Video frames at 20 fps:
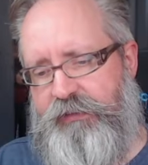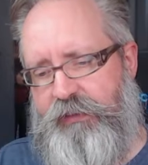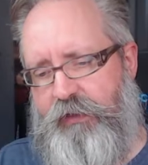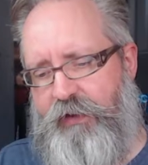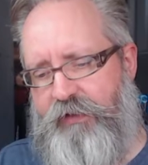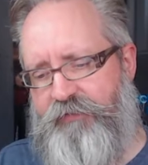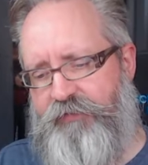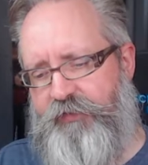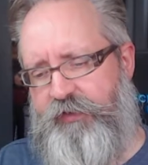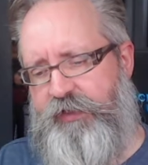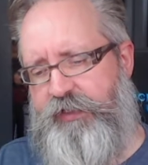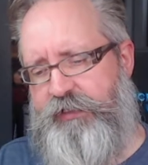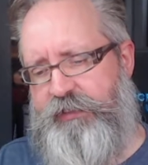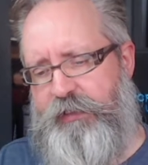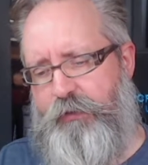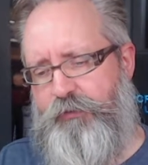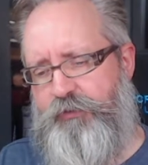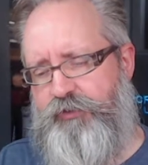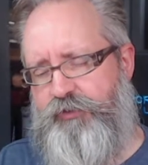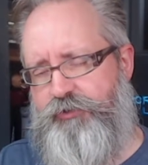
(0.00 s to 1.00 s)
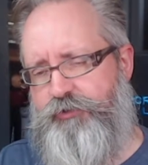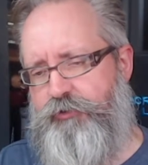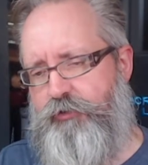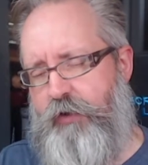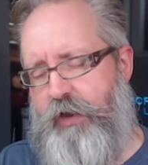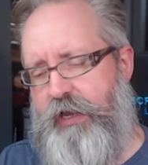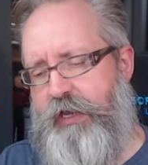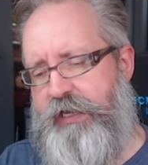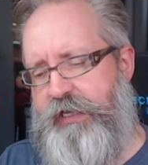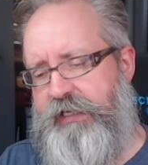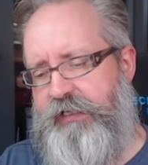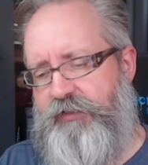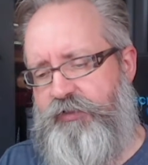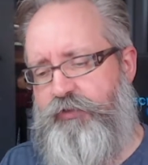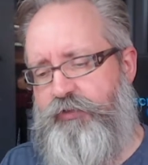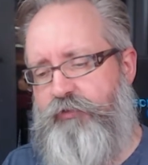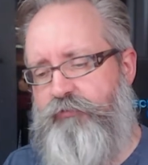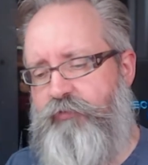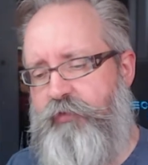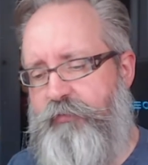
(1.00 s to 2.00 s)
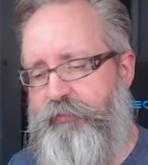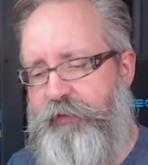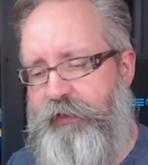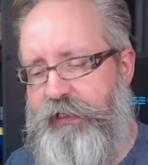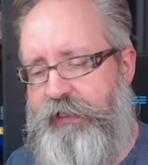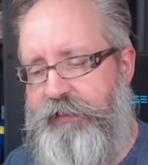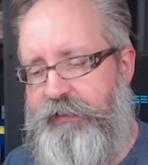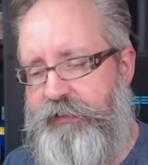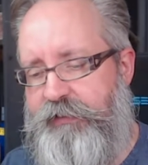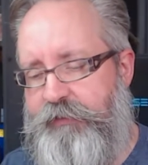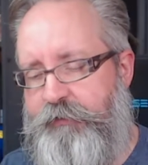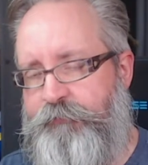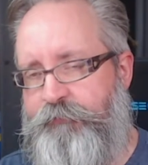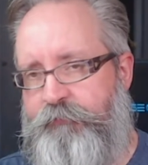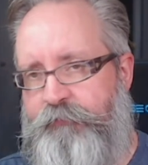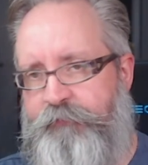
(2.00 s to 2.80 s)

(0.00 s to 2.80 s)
Now at first I was trying to replace